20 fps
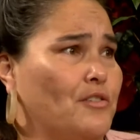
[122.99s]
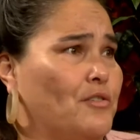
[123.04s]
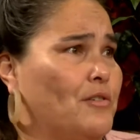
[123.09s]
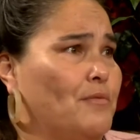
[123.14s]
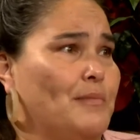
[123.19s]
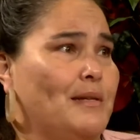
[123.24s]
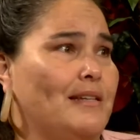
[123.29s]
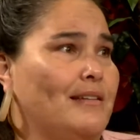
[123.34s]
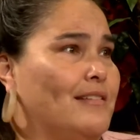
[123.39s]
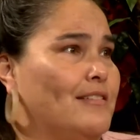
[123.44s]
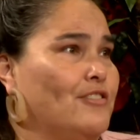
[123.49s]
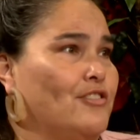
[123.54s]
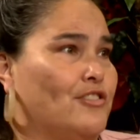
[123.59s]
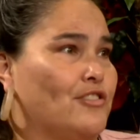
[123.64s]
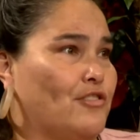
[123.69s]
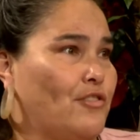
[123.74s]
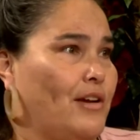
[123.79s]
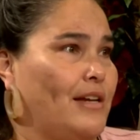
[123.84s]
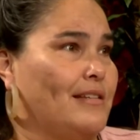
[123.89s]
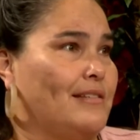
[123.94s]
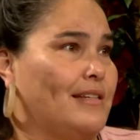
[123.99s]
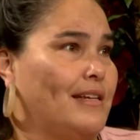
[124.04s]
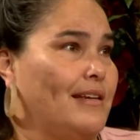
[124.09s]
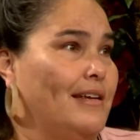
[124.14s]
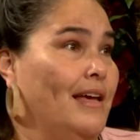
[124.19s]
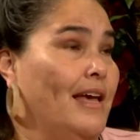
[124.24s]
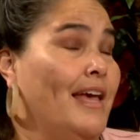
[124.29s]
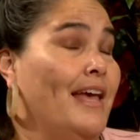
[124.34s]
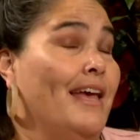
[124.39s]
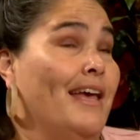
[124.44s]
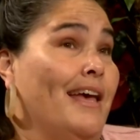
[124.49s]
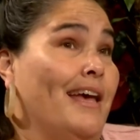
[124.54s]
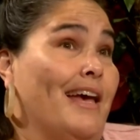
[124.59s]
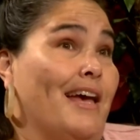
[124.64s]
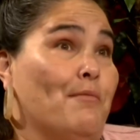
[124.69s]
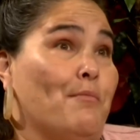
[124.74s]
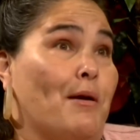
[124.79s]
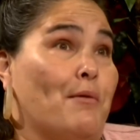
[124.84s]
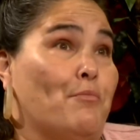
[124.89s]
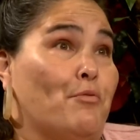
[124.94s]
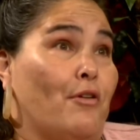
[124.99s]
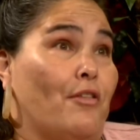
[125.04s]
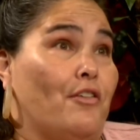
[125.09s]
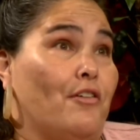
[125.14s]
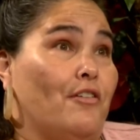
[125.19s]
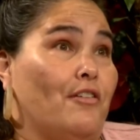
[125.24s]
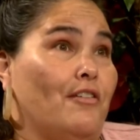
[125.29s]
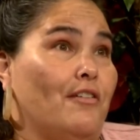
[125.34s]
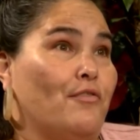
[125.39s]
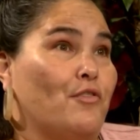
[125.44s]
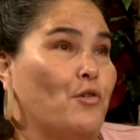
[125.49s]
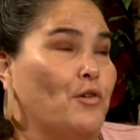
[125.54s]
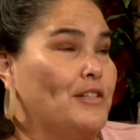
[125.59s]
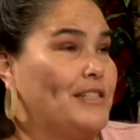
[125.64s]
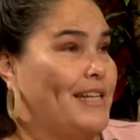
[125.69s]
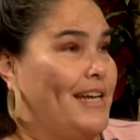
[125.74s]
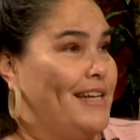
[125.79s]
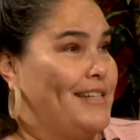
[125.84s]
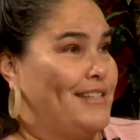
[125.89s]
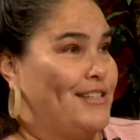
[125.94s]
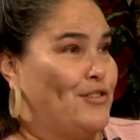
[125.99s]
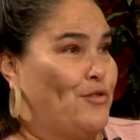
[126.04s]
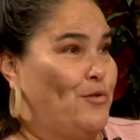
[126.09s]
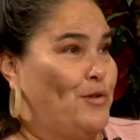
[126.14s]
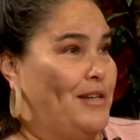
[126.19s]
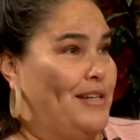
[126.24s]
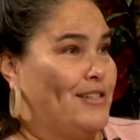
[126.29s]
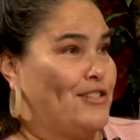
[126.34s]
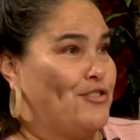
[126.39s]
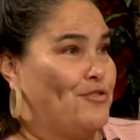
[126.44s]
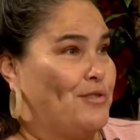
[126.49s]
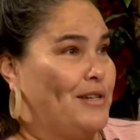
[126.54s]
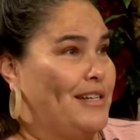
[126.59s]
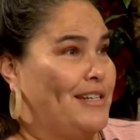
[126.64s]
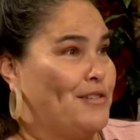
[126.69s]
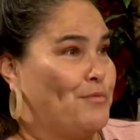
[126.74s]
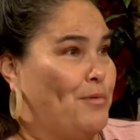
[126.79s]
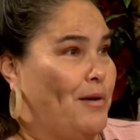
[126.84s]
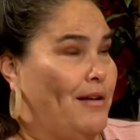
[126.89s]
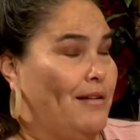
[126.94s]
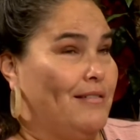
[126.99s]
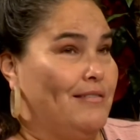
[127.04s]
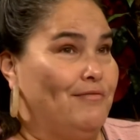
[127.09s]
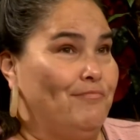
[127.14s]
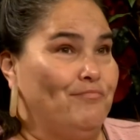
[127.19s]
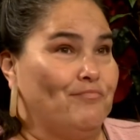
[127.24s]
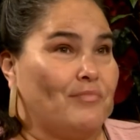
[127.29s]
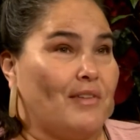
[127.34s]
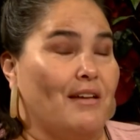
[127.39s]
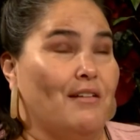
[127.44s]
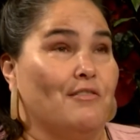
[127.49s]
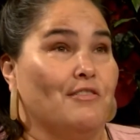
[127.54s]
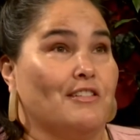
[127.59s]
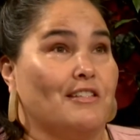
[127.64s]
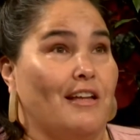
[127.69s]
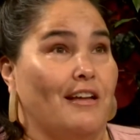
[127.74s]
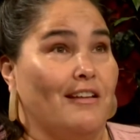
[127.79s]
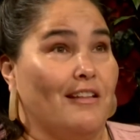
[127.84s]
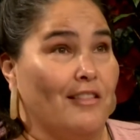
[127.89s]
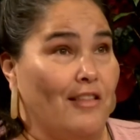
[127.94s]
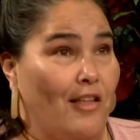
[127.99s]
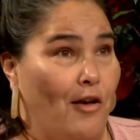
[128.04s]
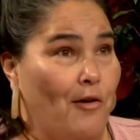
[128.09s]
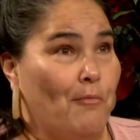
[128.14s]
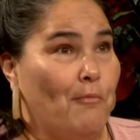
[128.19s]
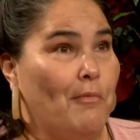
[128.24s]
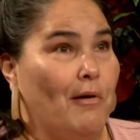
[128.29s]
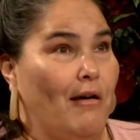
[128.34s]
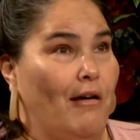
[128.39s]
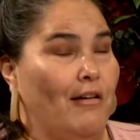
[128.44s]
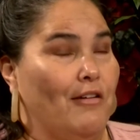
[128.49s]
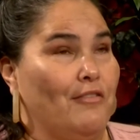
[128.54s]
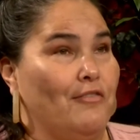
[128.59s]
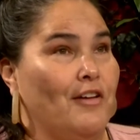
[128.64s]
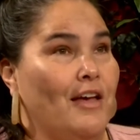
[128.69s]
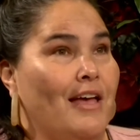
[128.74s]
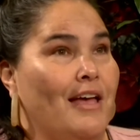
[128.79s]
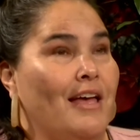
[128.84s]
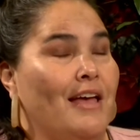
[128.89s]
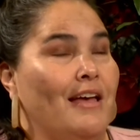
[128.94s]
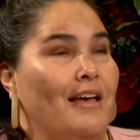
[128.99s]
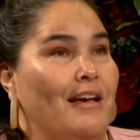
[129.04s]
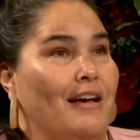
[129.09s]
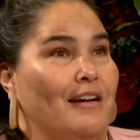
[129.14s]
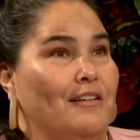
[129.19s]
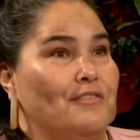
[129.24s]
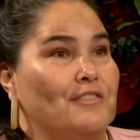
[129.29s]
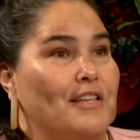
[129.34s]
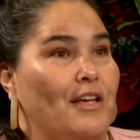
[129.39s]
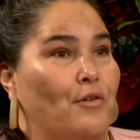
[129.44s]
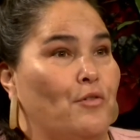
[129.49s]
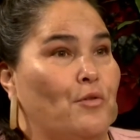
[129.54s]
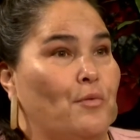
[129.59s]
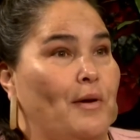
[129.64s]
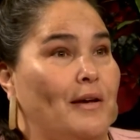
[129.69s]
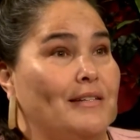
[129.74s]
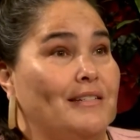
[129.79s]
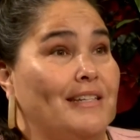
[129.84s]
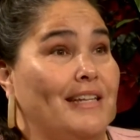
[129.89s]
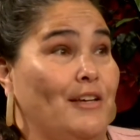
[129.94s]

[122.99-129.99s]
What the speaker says: I mean, it's just crazy. And my brother, of course, he has his own history as well. I was an alum of Southwest.